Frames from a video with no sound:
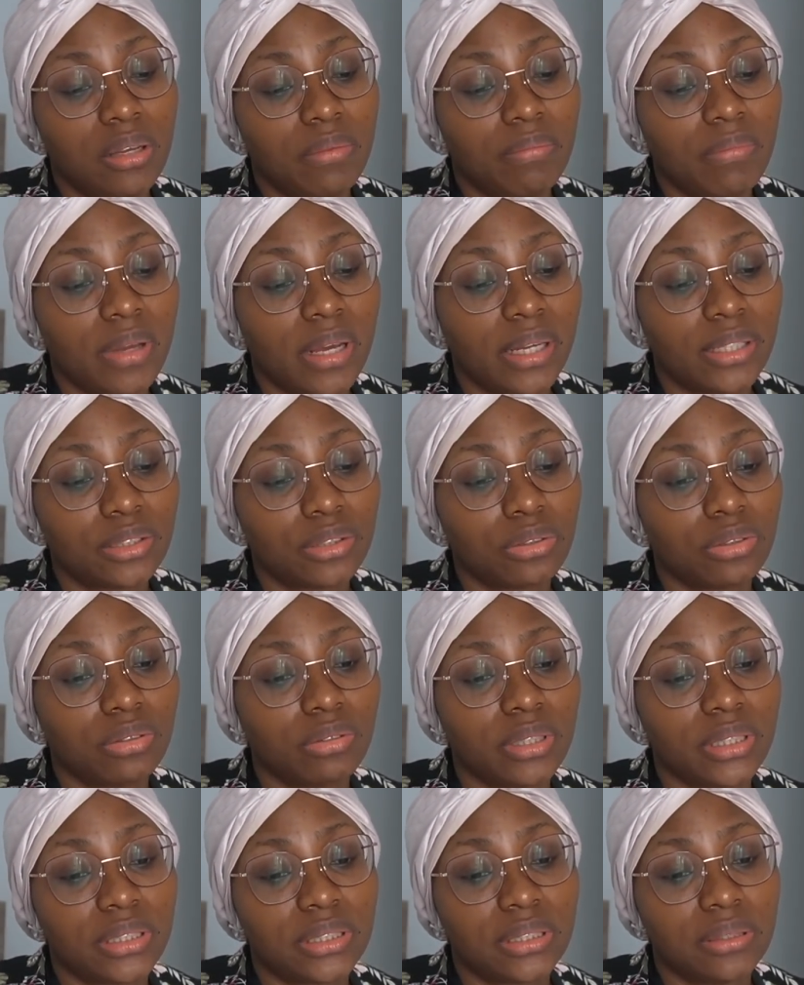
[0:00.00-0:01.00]
May her soul
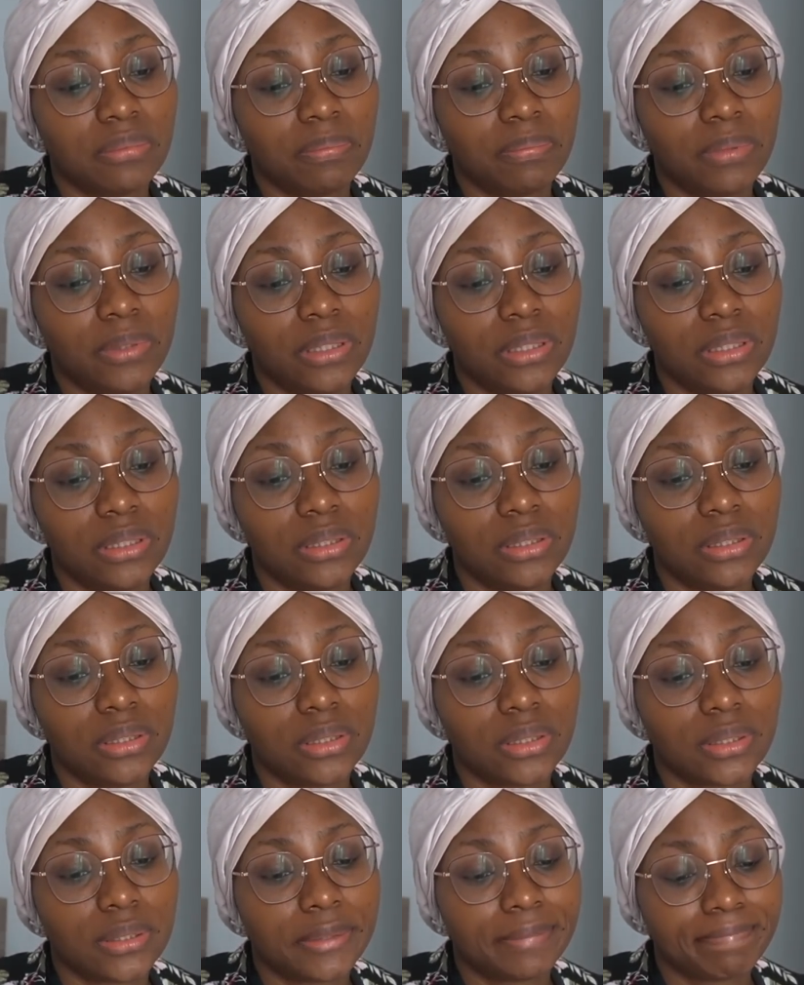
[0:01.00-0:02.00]
rest in
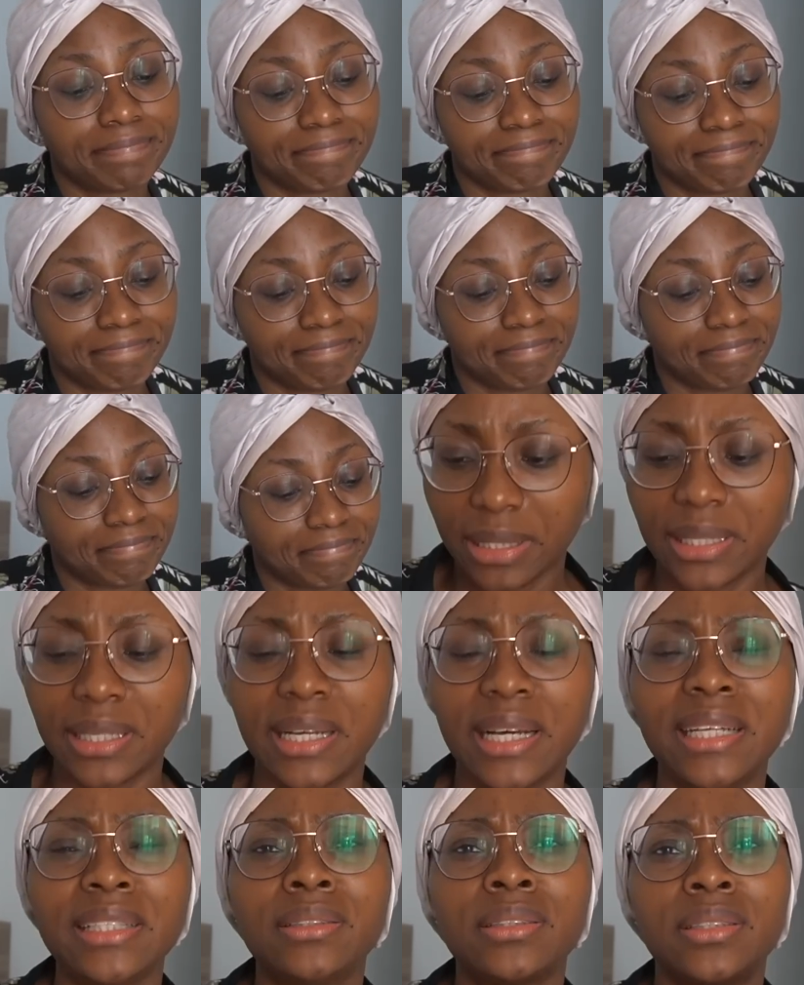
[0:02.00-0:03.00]
peace. I
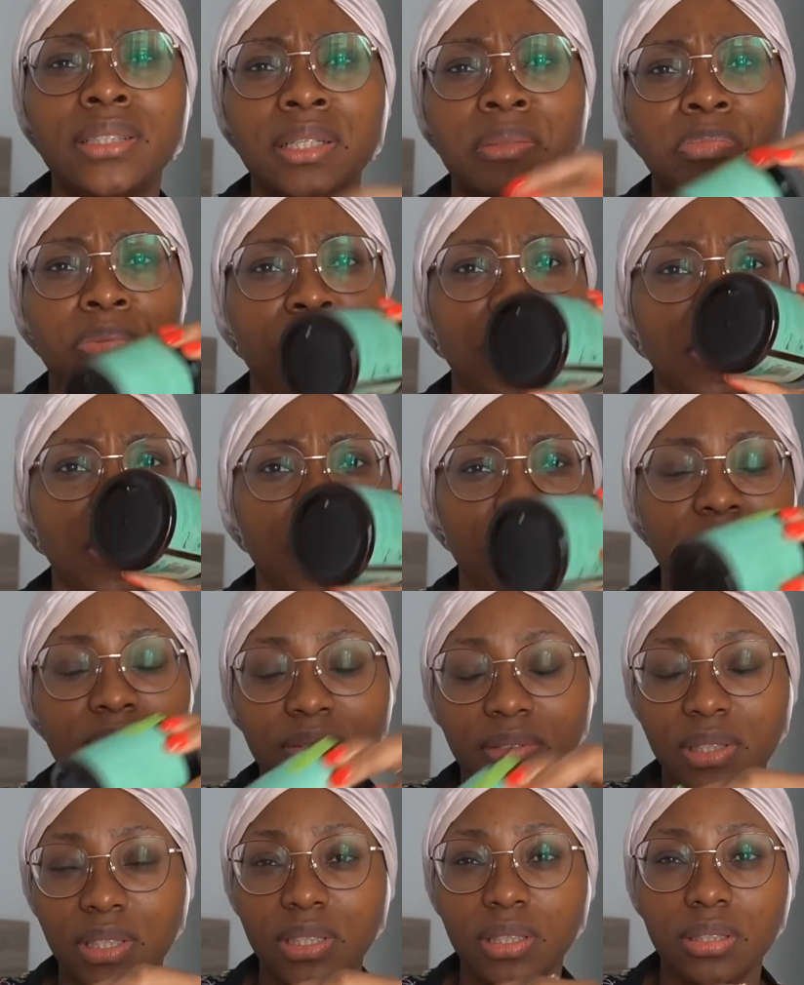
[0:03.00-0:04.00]
had to take pictures
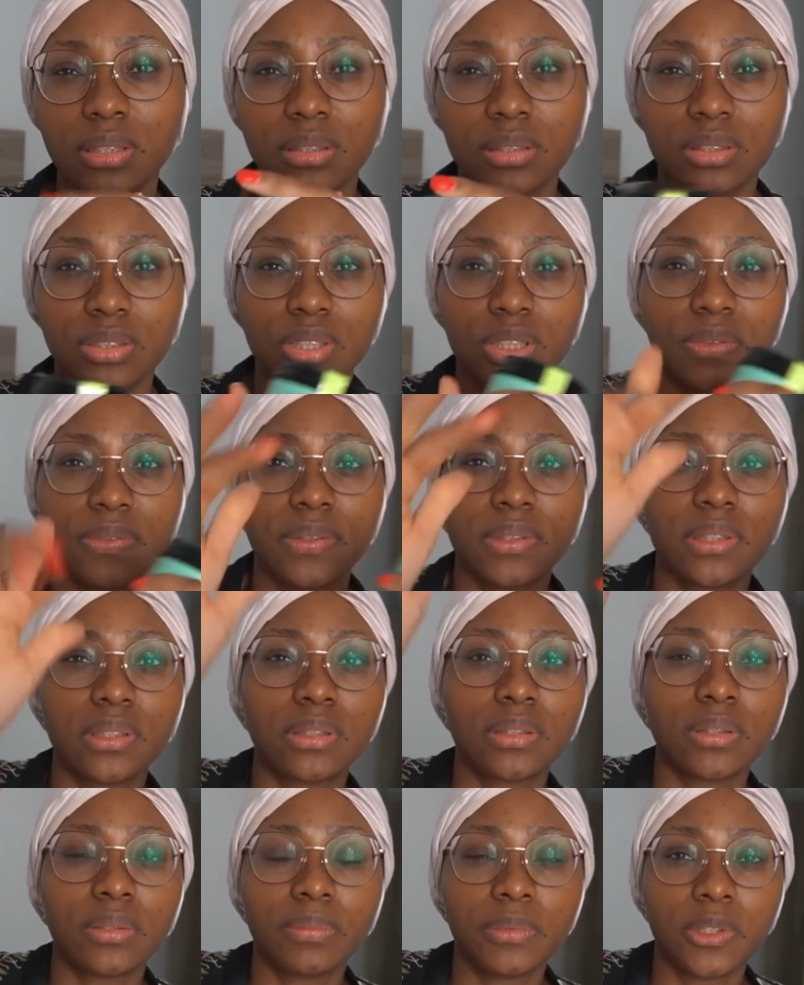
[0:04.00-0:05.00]
of this just for the
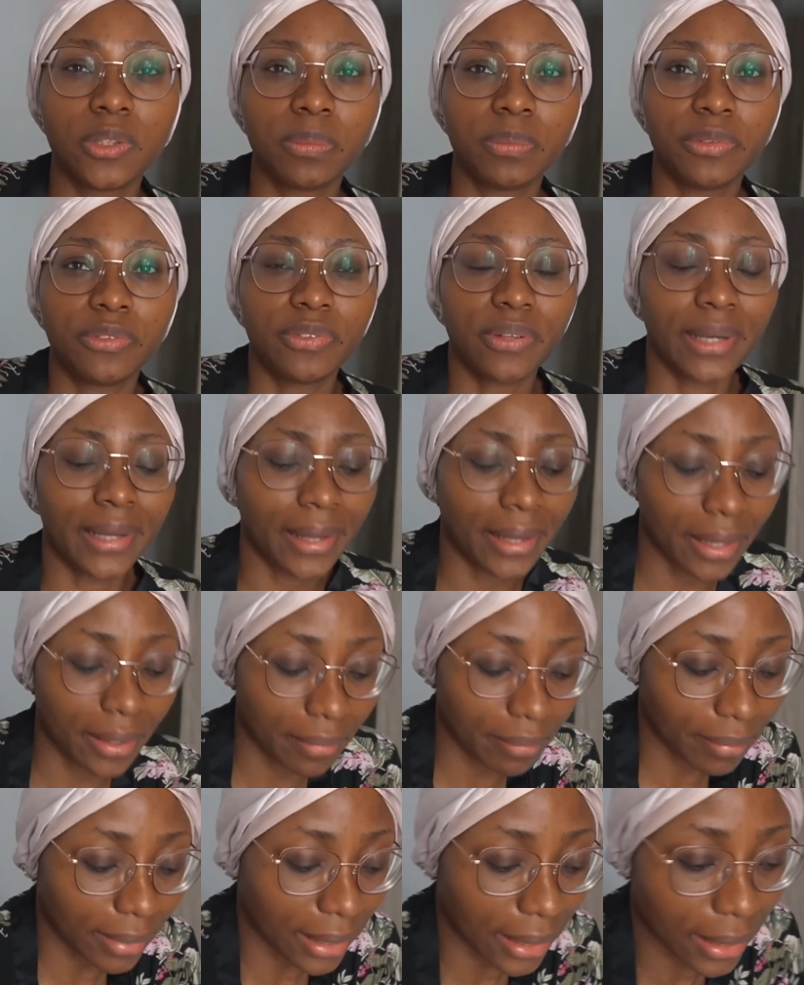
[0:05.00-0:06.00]
thumbnail before I
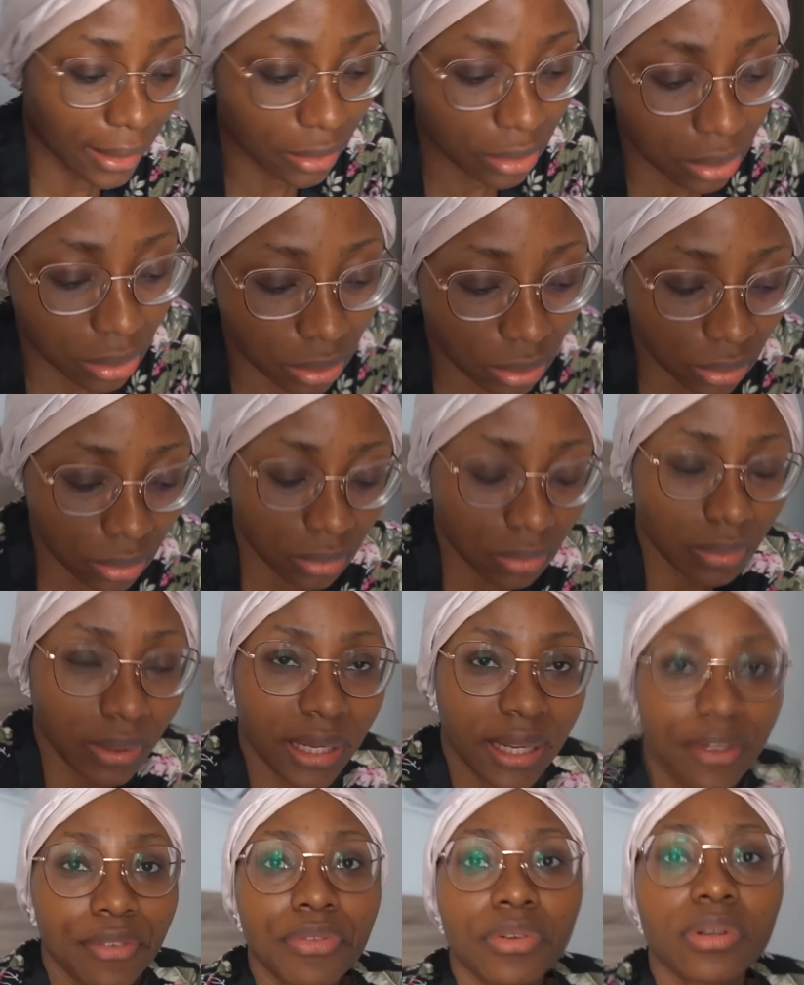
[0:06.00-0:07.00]
came back. I also don't know why
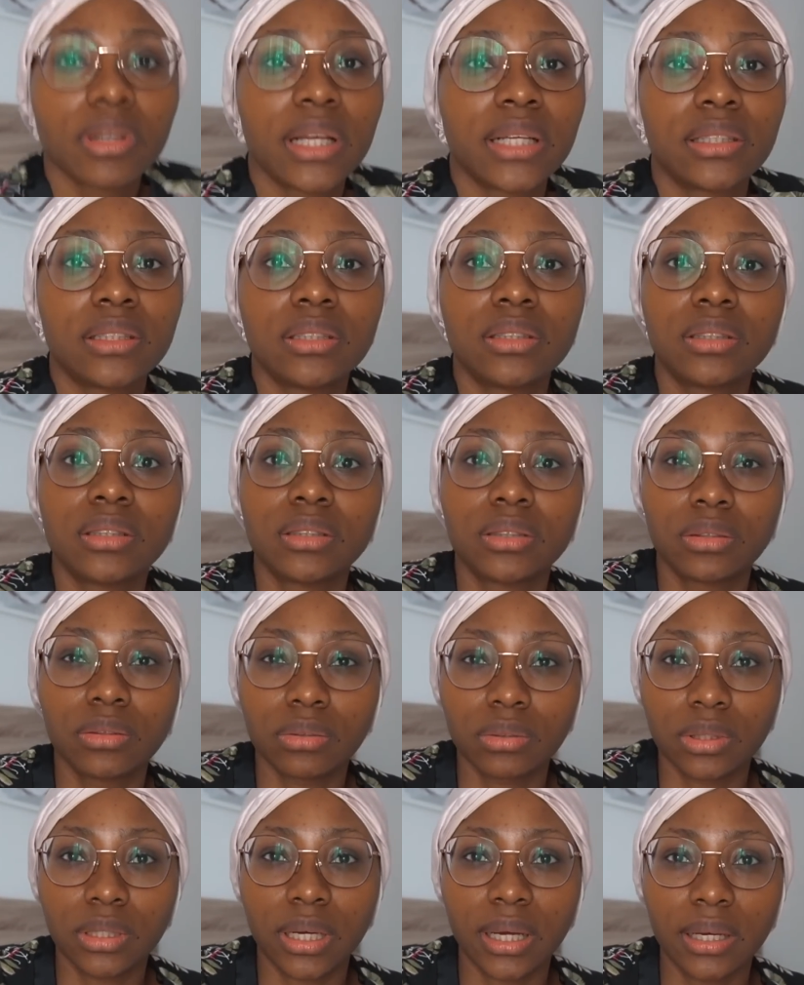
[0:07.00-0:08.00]
I feel like this is so
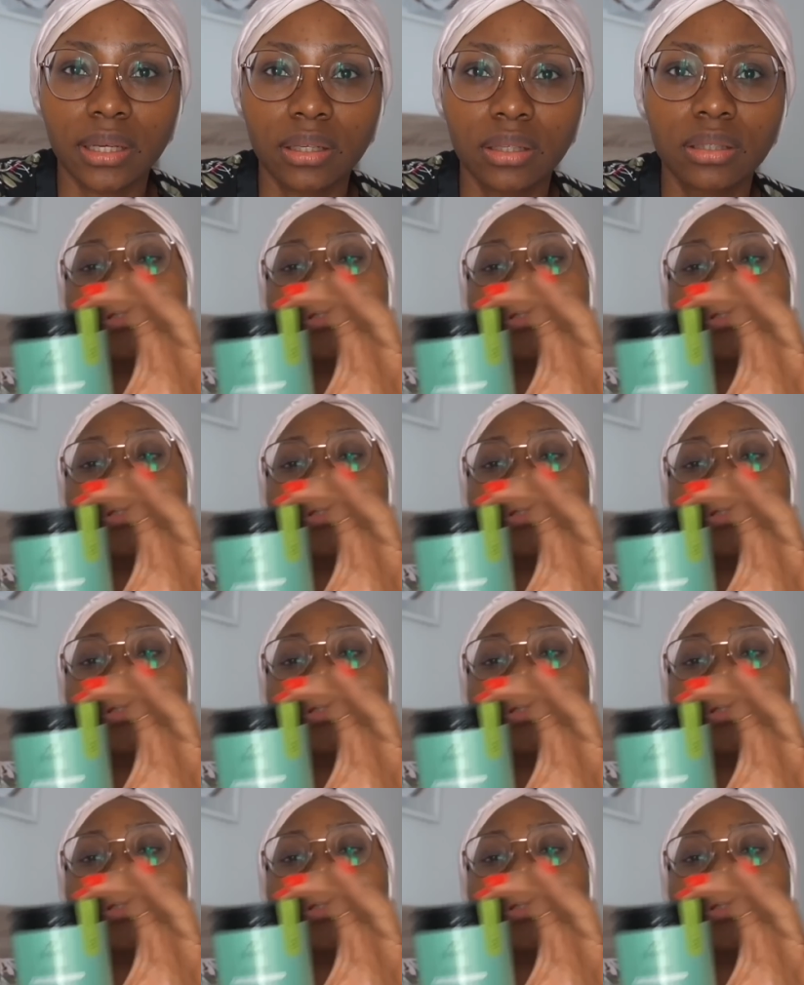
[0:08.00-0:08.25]
dark.